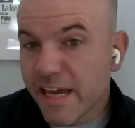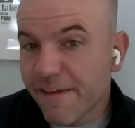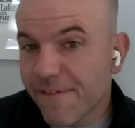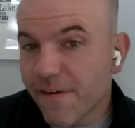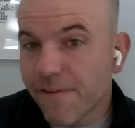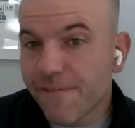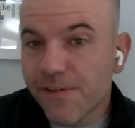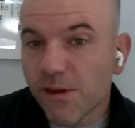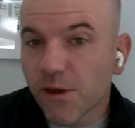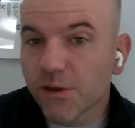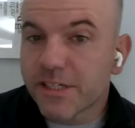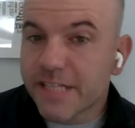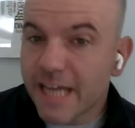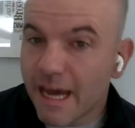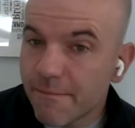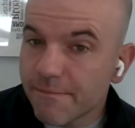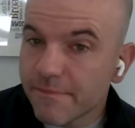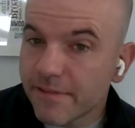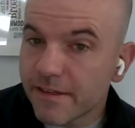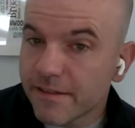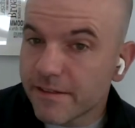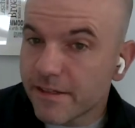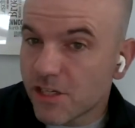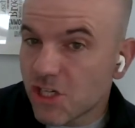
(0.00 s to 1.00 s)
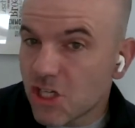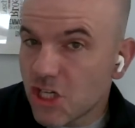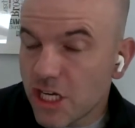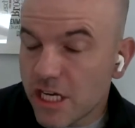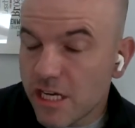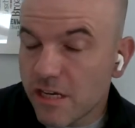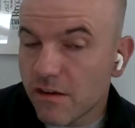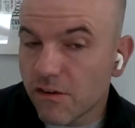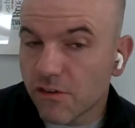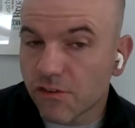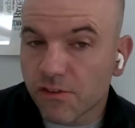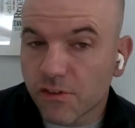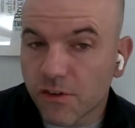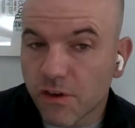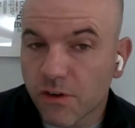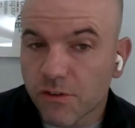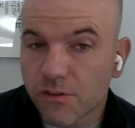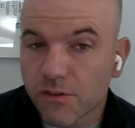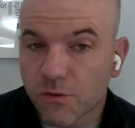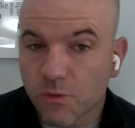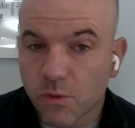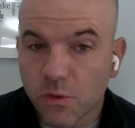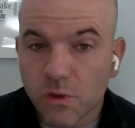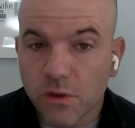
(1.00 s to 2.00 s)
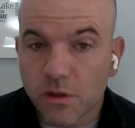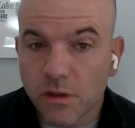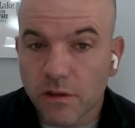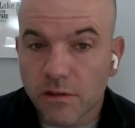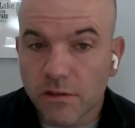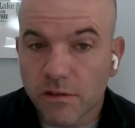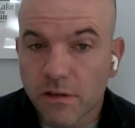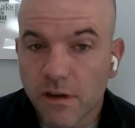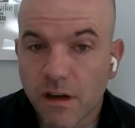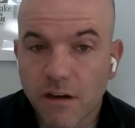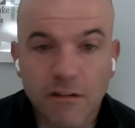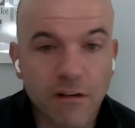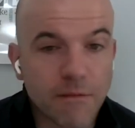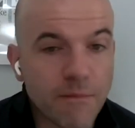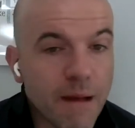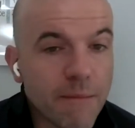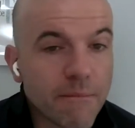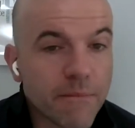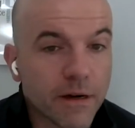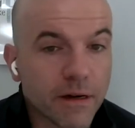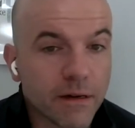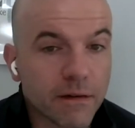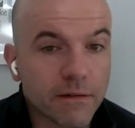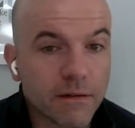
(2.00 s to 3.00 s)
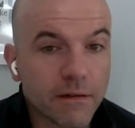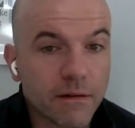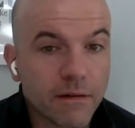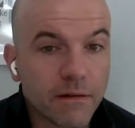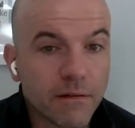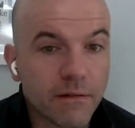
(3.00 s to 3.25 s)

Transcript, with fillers: If you feel tempted to cheat or skirt the rules, remember,